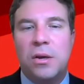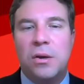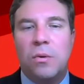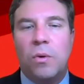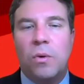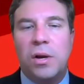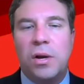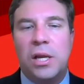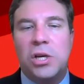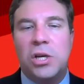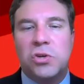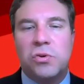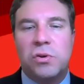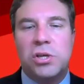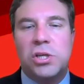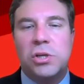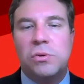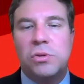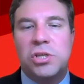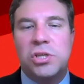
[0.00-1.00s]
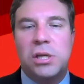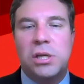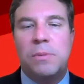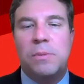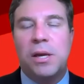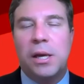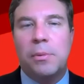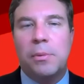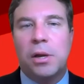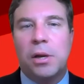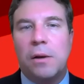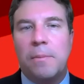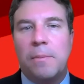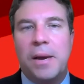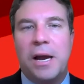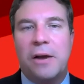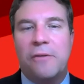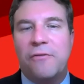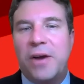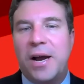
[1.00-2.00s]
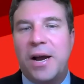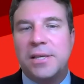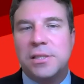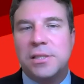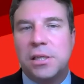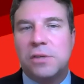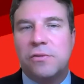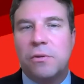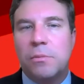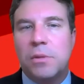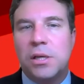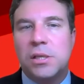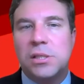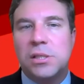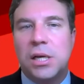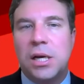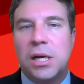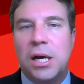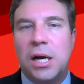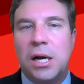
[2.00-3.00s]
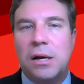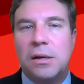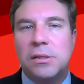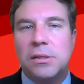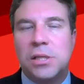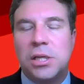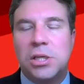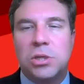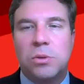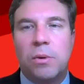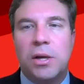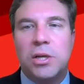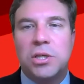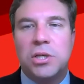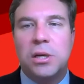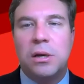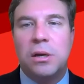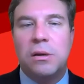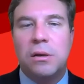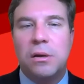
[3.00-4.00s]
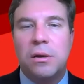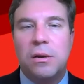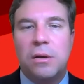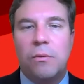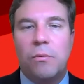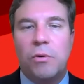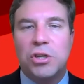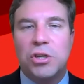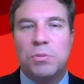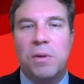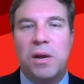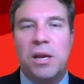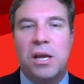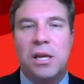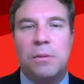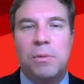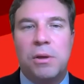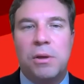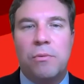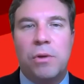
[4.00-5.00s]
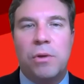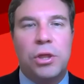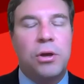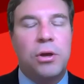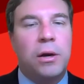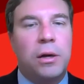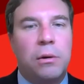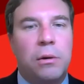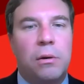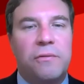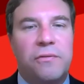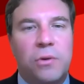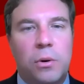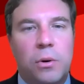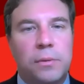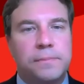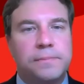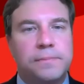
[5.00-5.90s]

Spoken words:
what industries you see being able to come back fastest from this situation, and which may need to be rethought going forward.